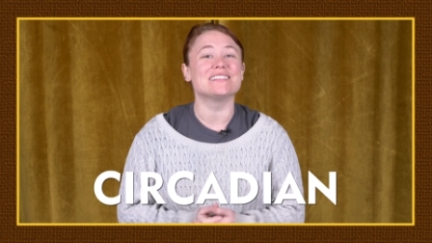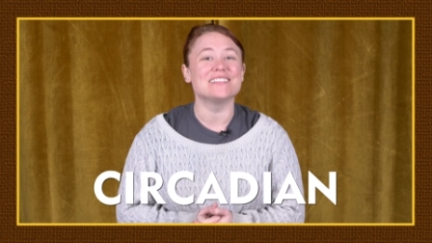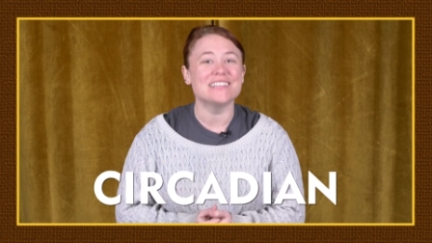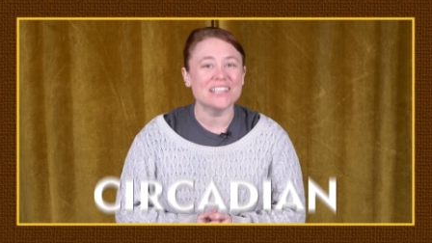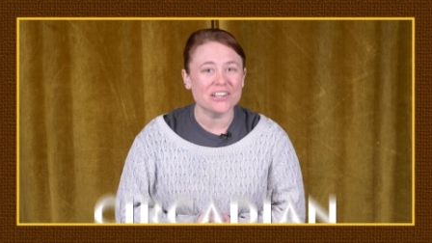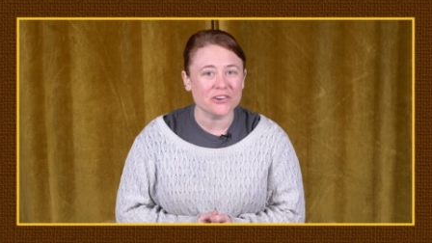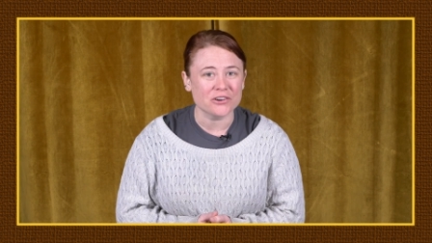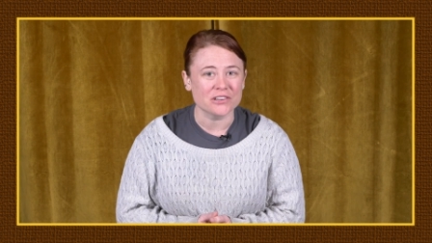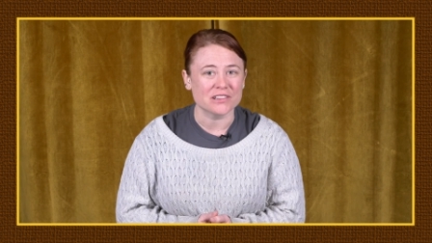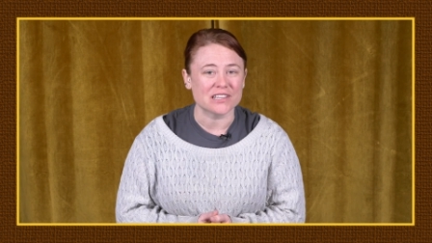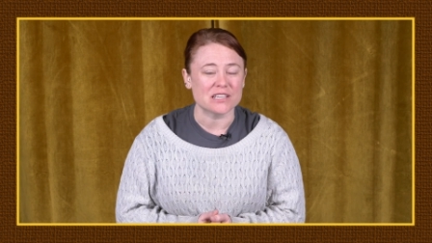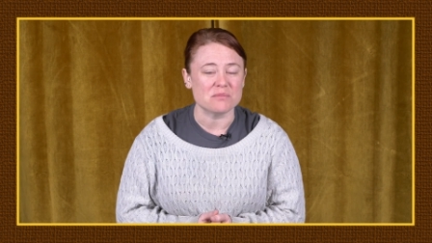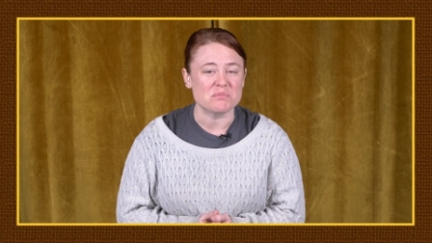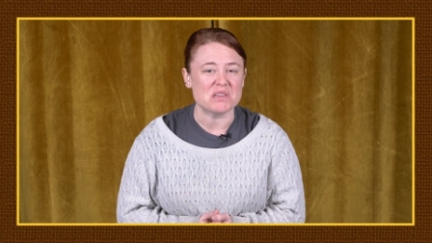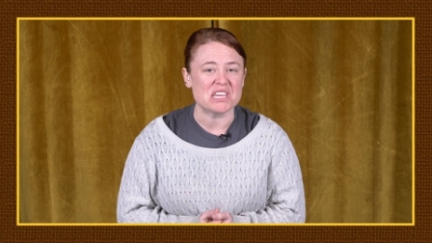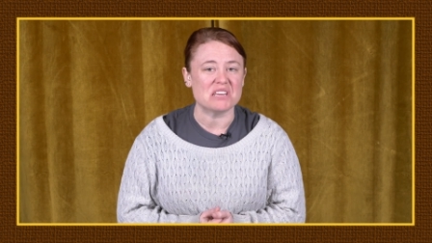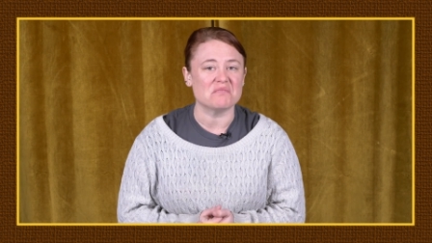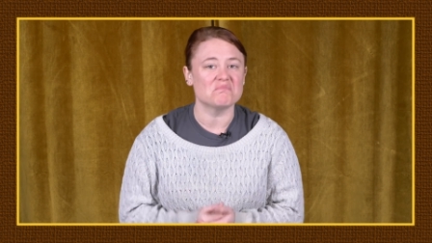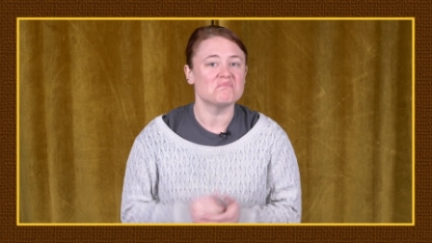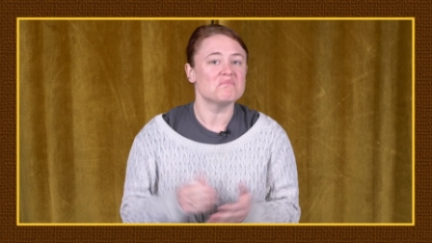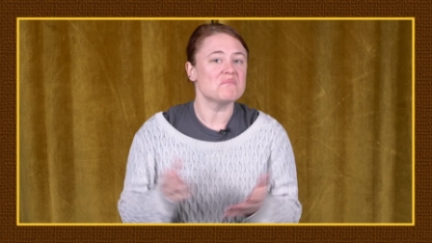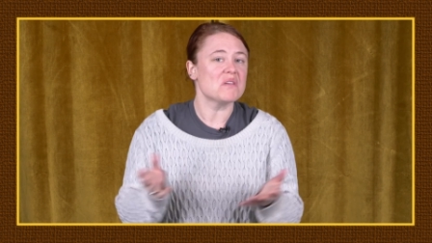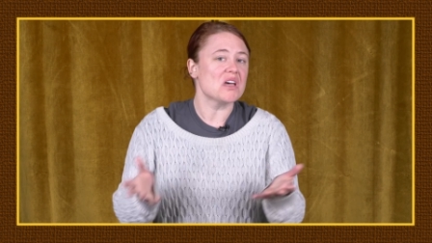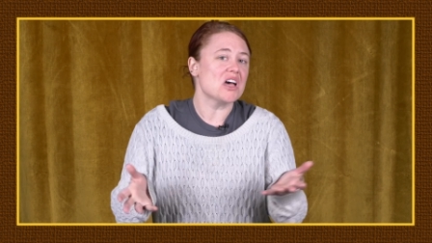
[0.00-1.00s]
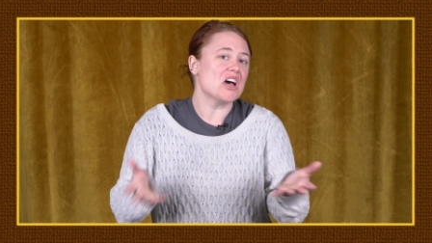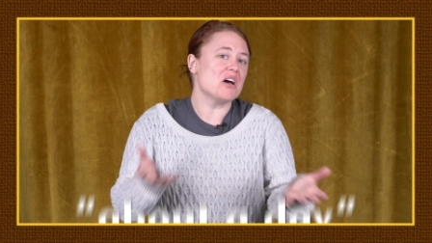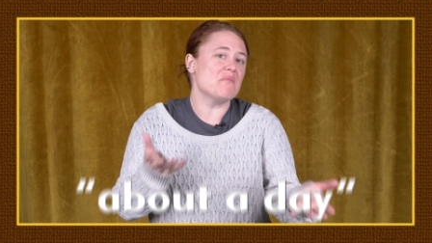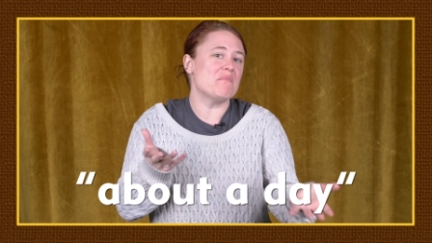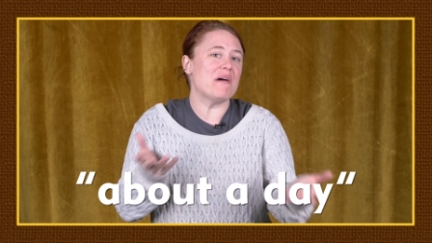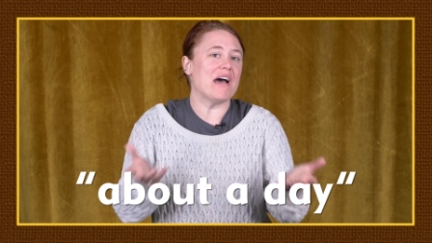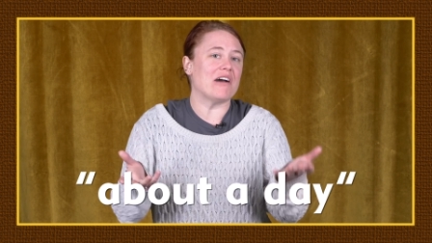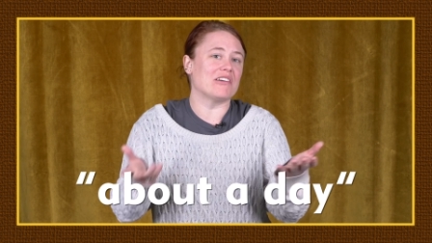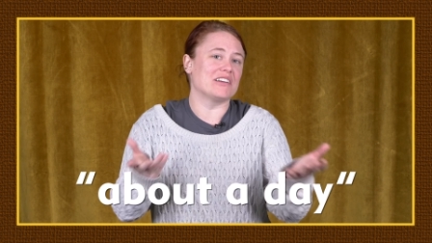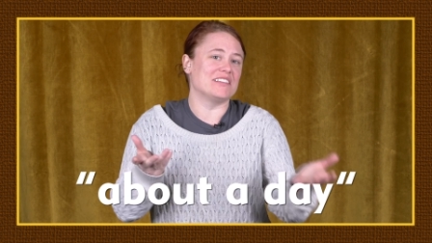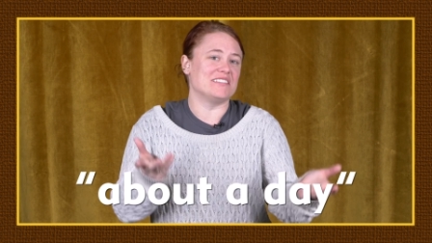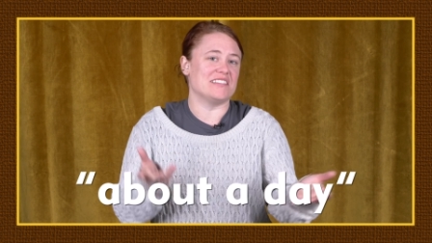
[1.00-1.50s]
literally mean
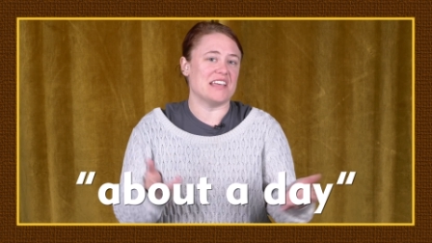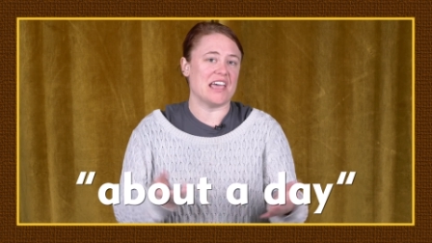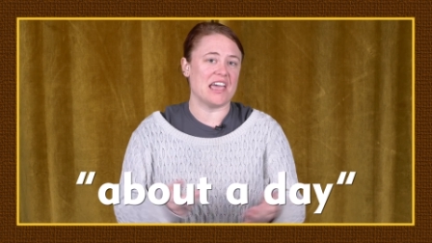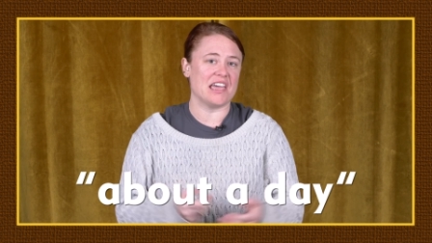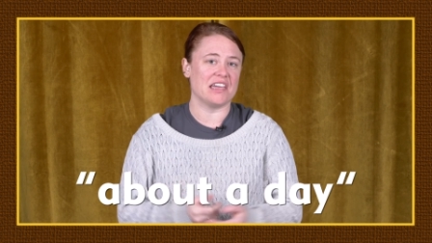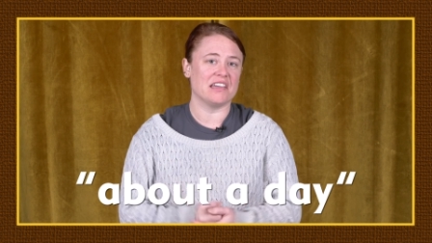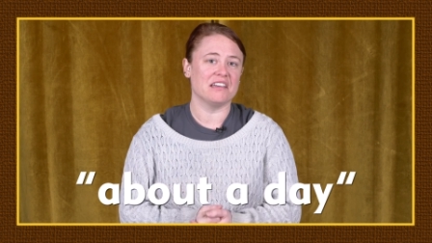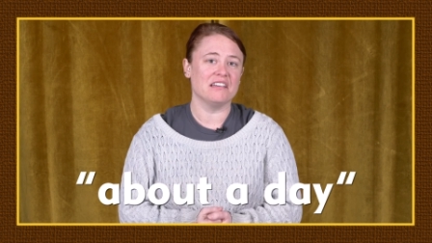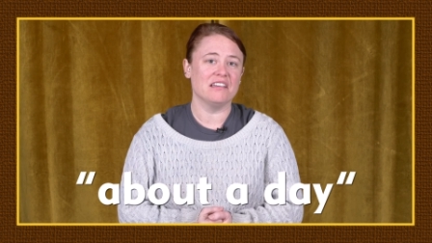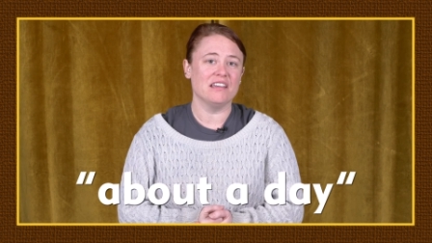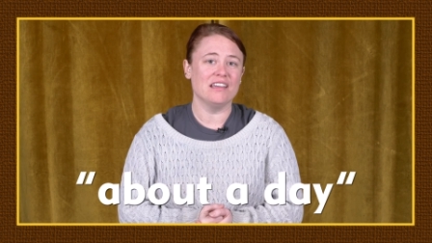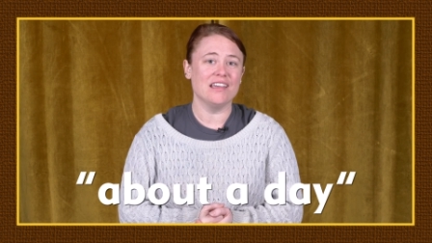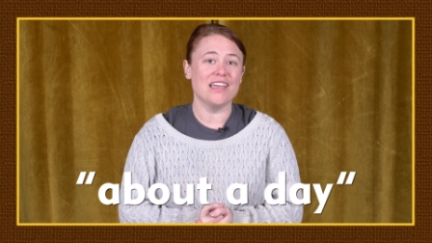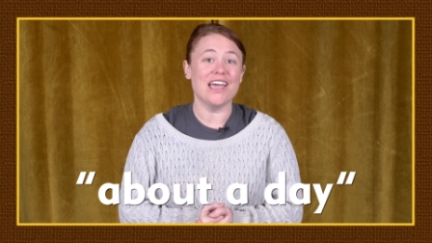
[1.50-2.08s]
about a day.